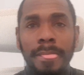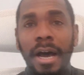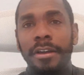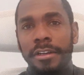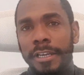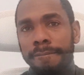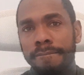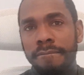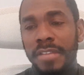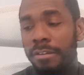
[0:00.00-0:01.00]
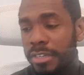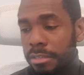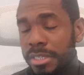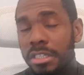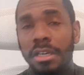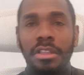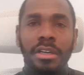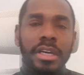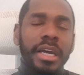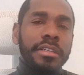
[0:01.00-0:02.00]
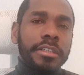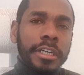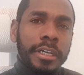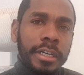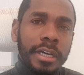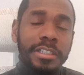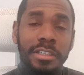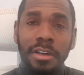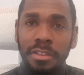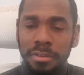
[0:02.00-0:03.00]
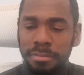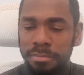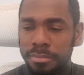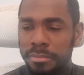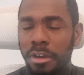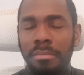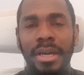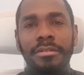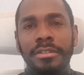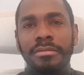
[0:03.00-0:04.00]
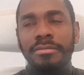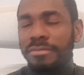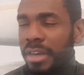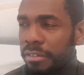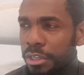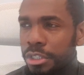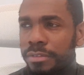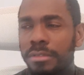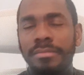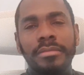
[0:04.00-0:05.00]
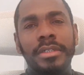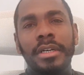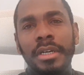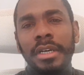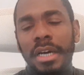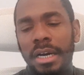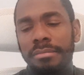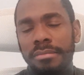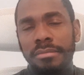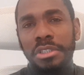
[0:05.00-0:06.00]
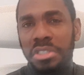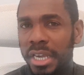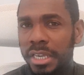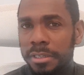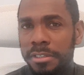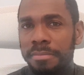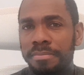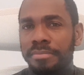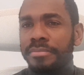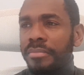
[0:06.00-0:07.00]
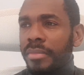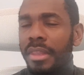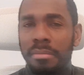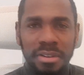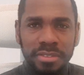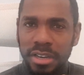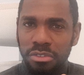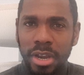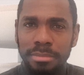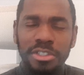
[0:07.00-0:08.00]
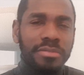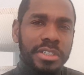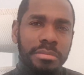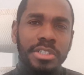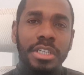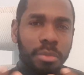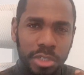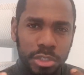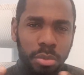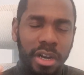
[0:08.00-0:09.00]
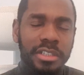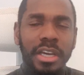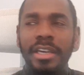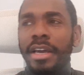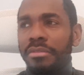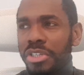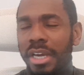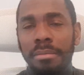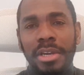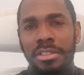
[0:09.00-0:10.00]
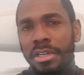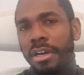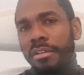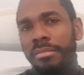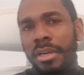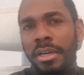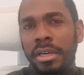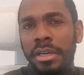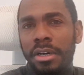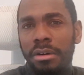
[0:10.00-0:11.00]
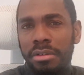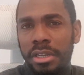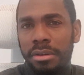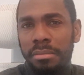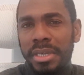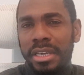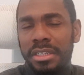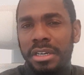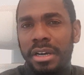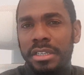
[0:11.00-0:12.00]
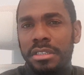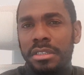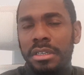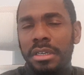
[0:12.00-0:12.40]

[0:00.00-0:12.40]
Iodine. Vitamin C, on the other hand, is another compound. Very useful. You take it, about 5 grams of vitamin C, which is what I take every day because I am already on a PK diet.